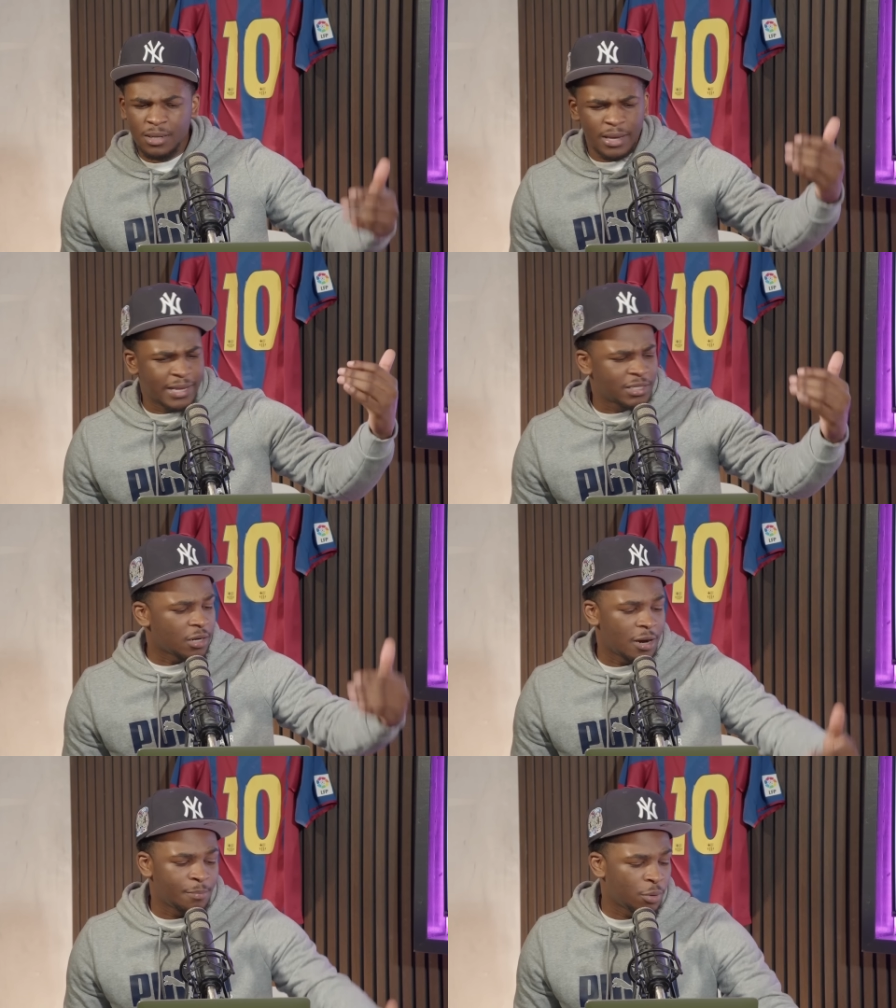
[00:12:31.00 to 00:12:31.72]
Inter
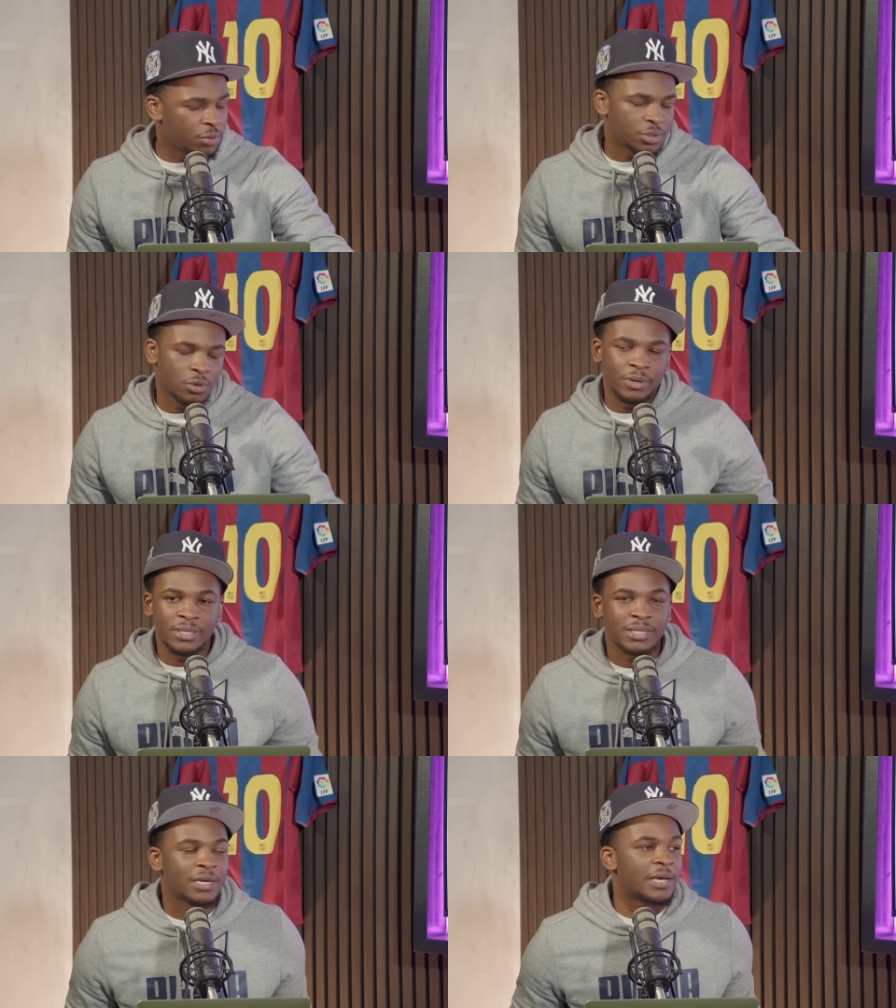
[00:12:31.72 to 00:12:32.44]
and Porto
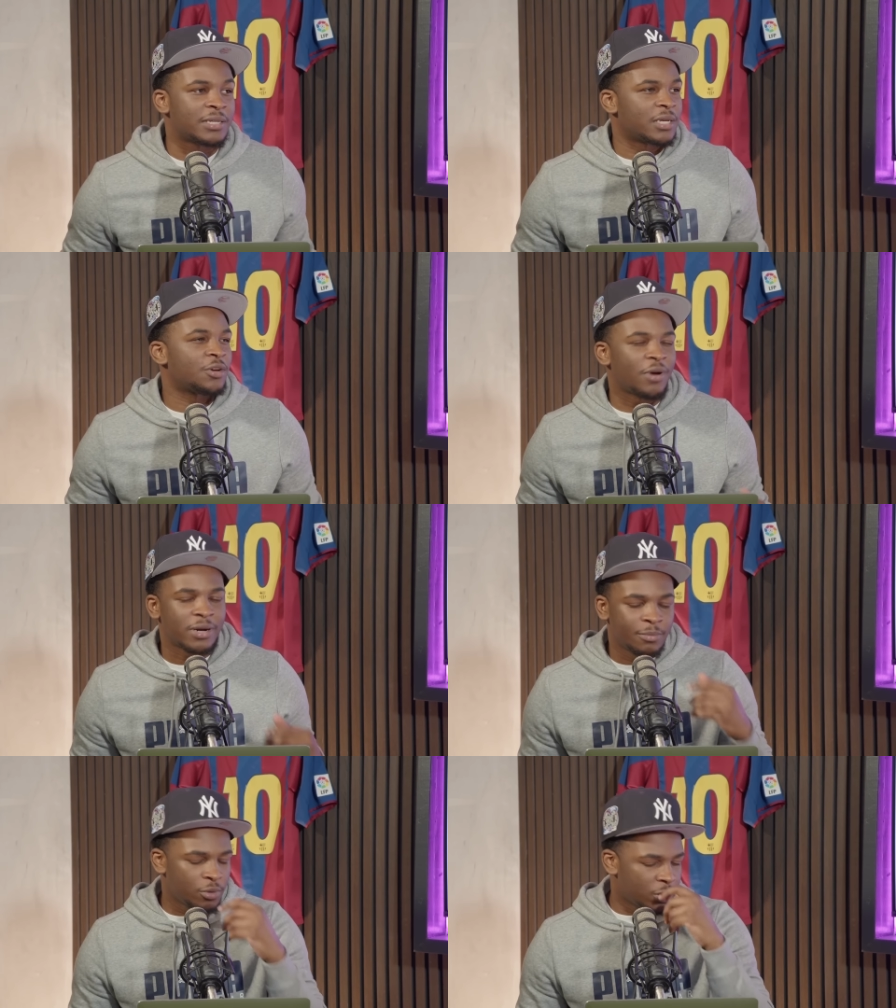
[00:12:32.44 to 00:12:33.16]
is yeah. in, is
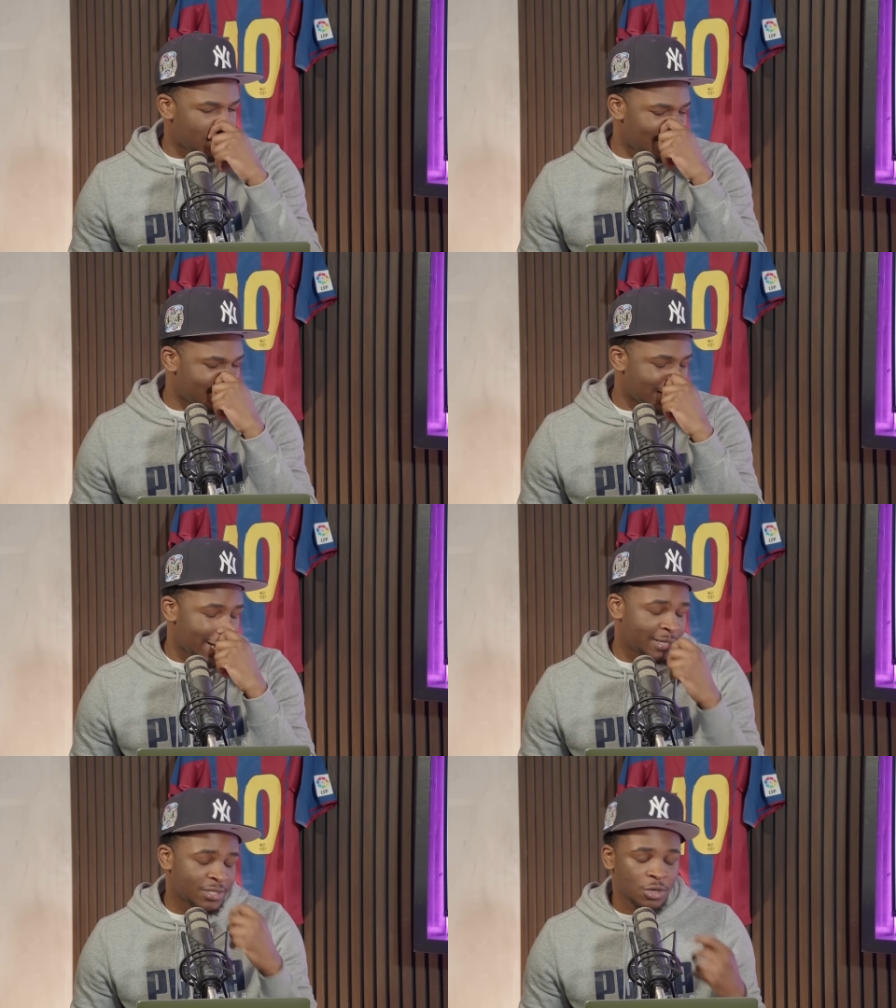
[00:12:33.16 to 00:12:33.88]
incredible. Do you know what I'm
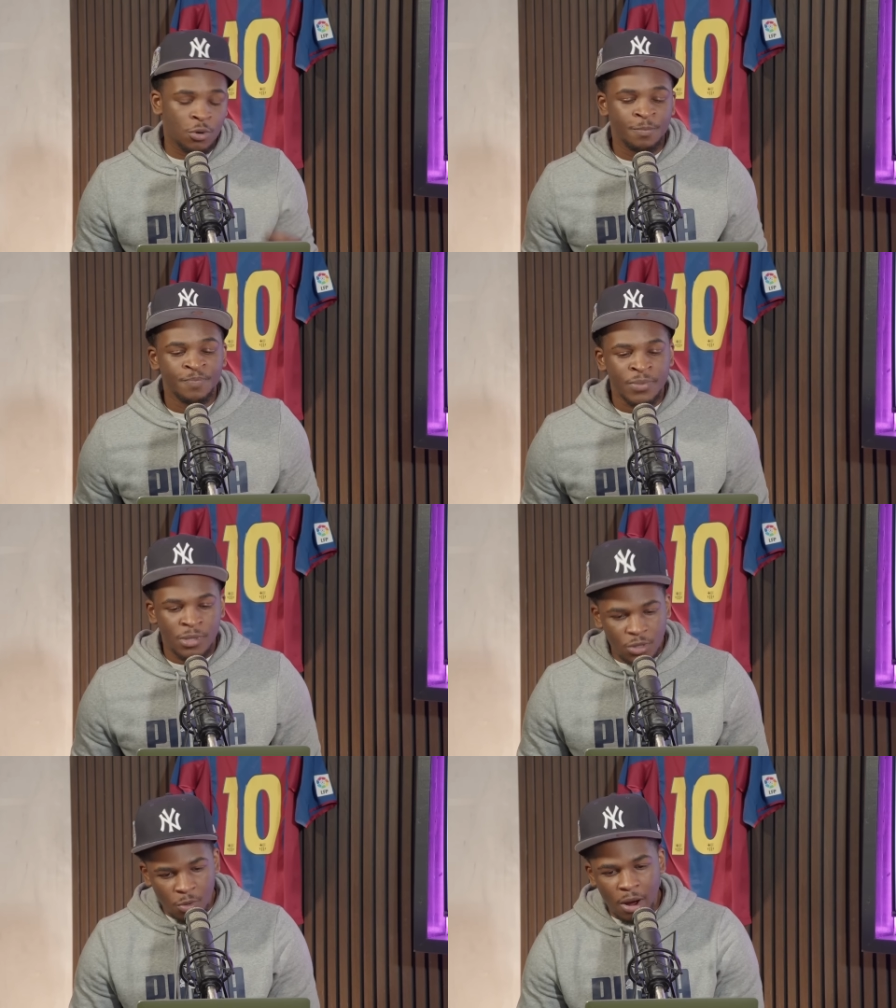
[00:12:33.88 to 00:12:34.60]
saying? So
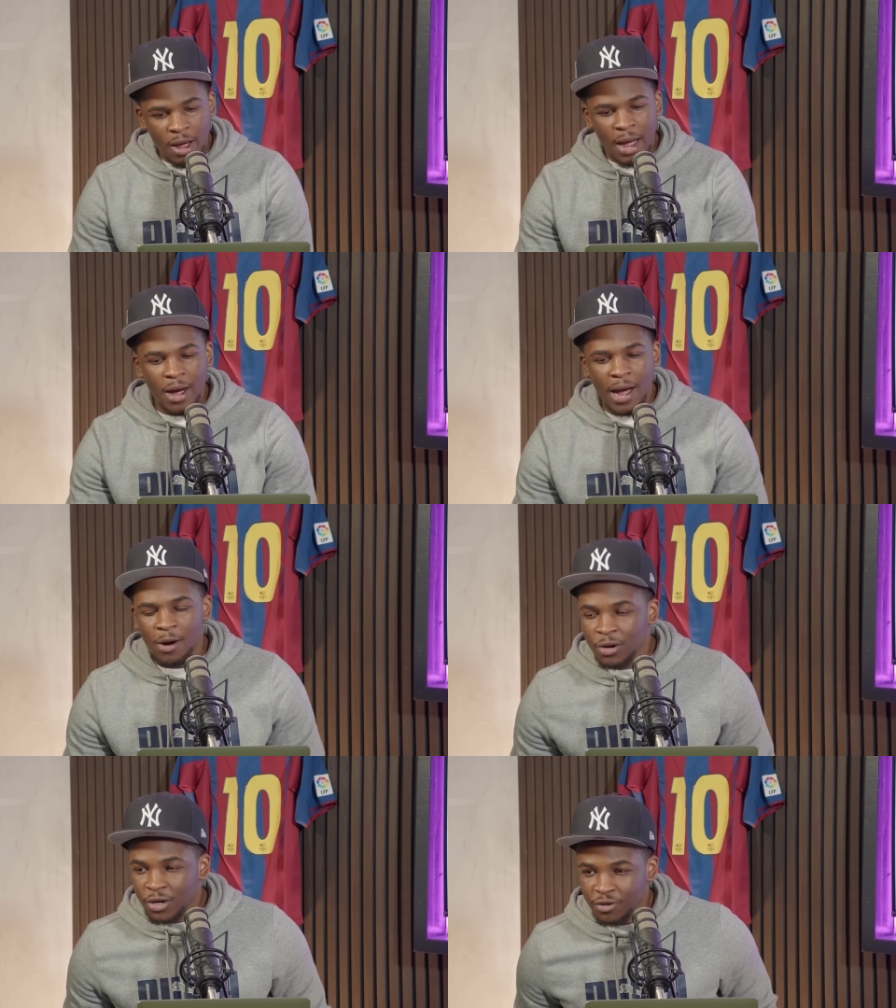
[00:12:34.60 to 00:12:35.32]
you know what I,
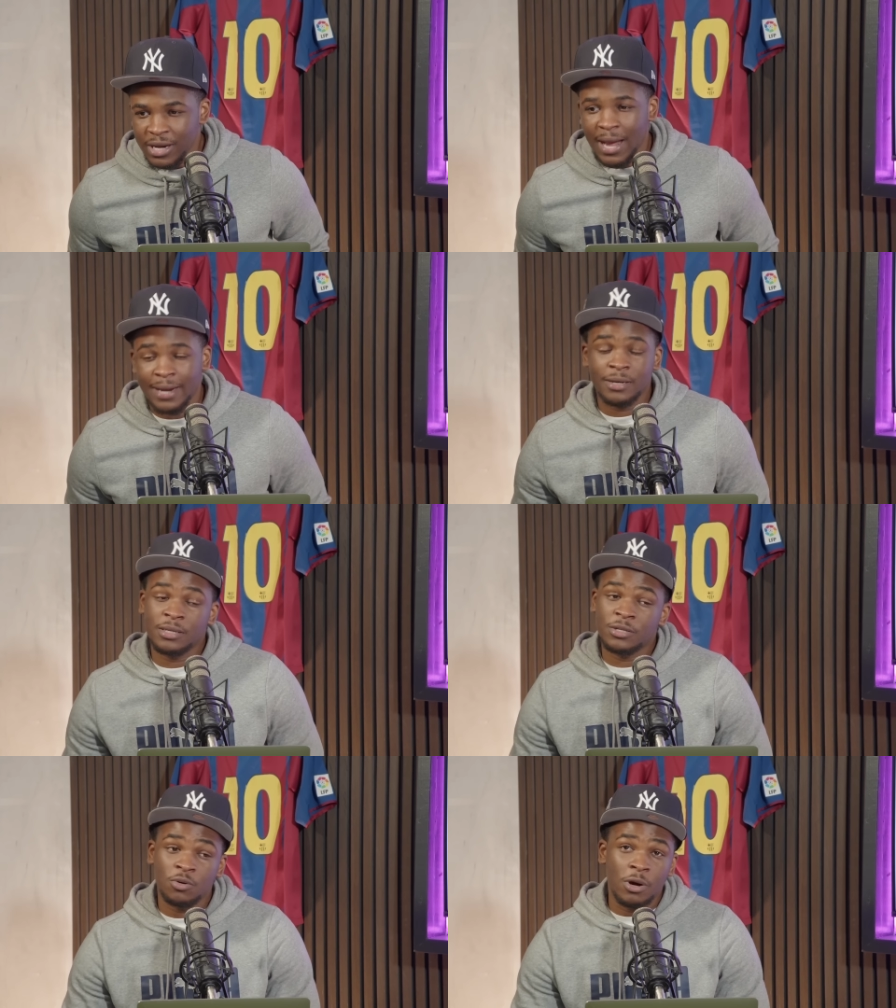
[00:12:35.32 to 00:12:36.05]
will agree, and
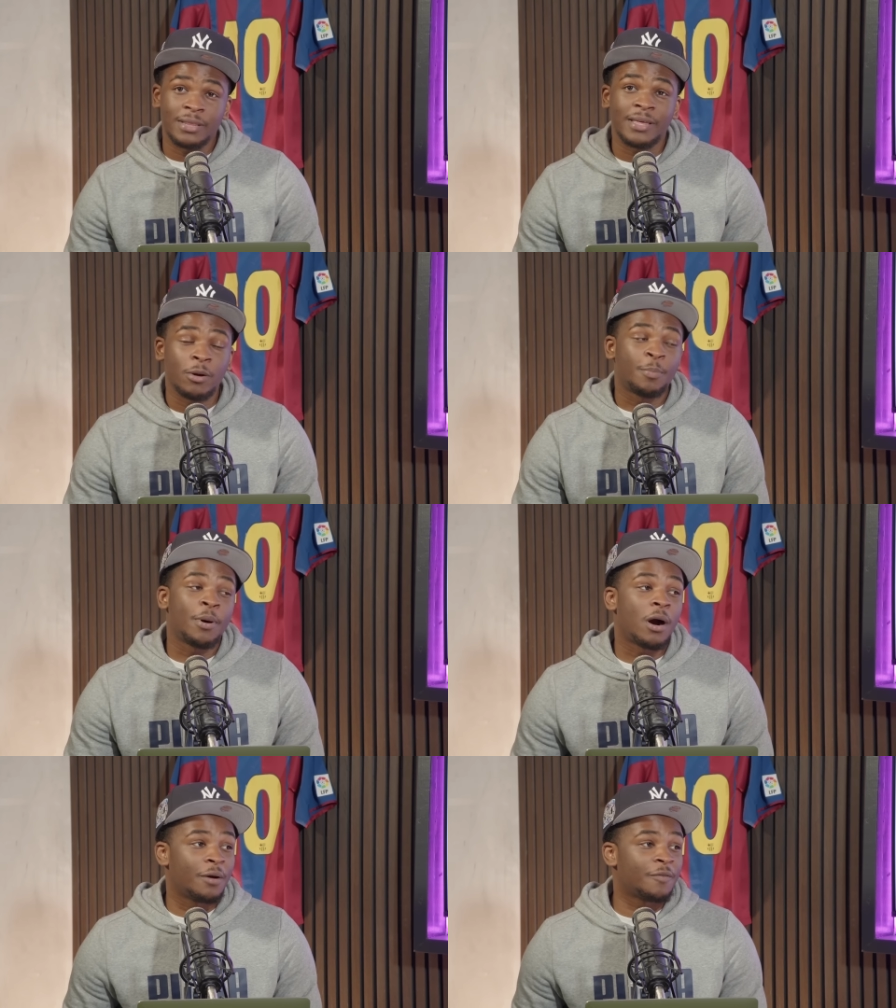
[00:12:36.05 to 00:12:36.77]
you know what they were
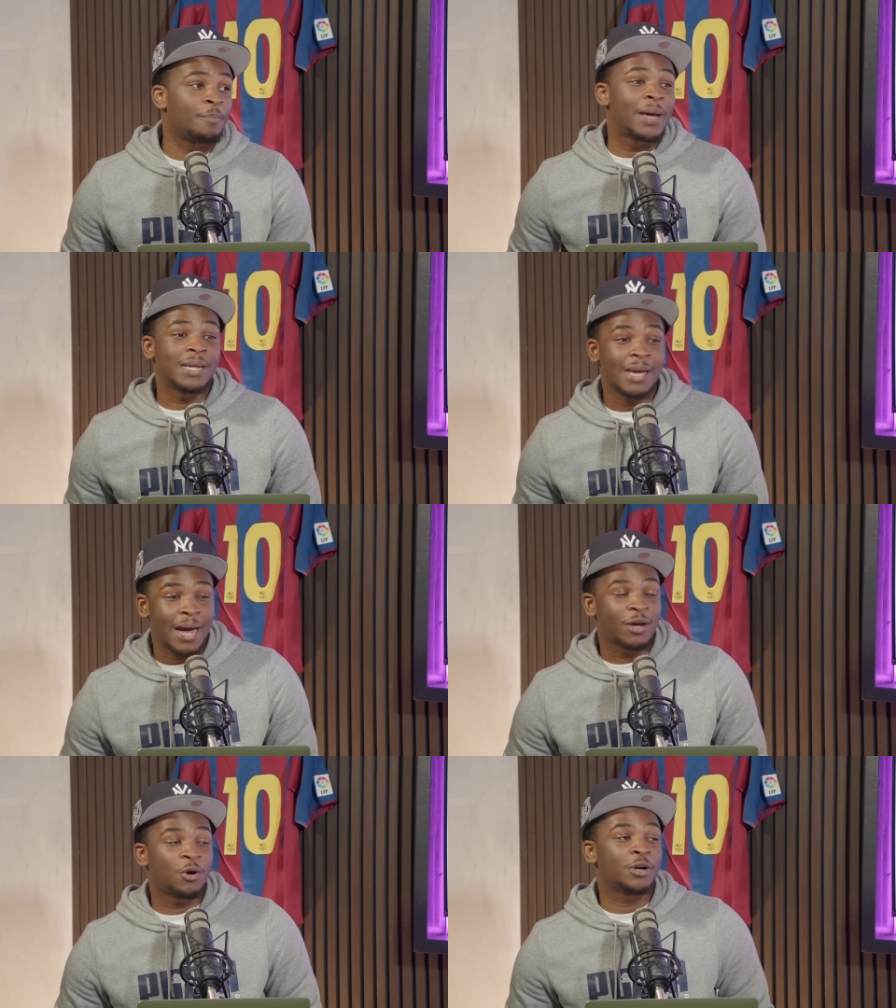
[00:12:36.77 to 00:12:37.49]
part of many
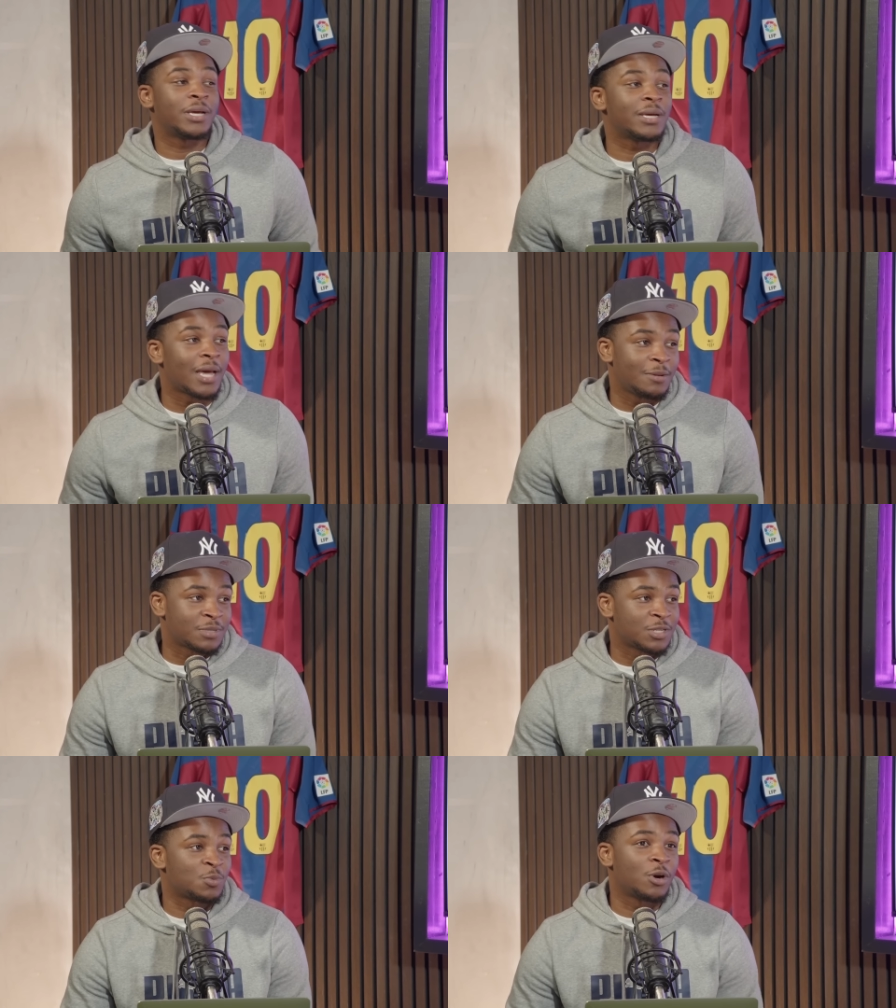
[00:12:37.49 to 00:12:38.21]
iconic
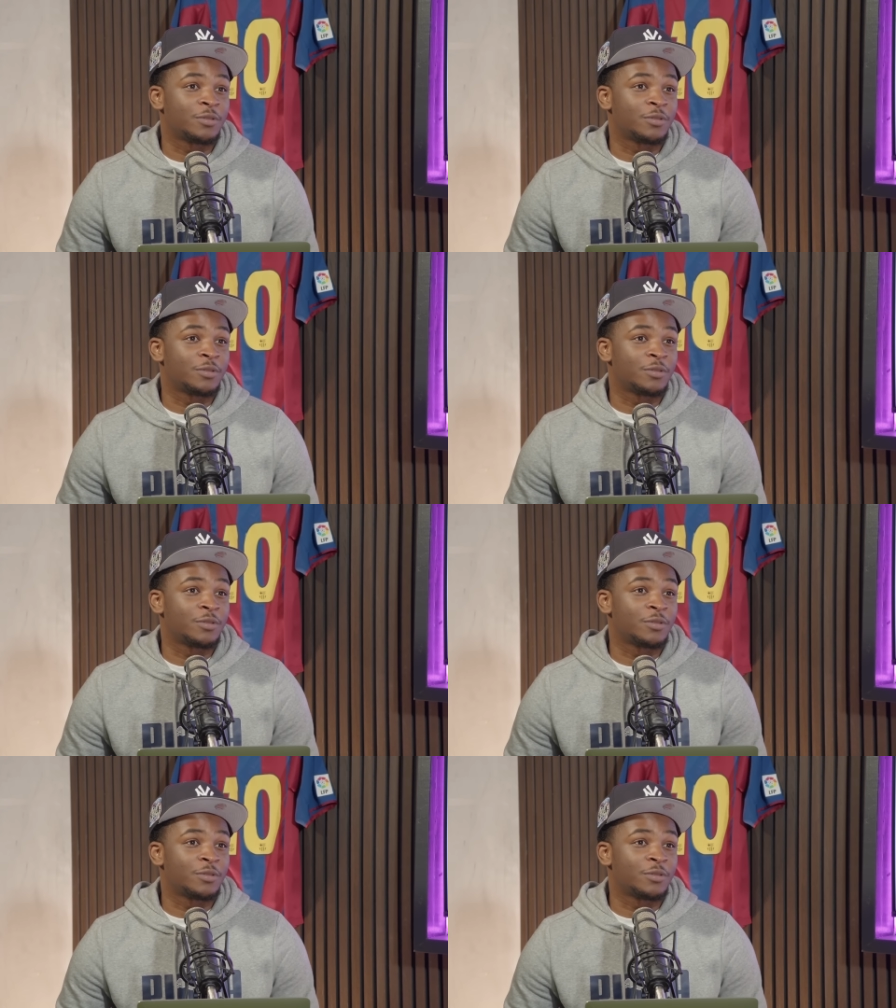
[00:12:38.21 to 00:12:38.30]
games as well.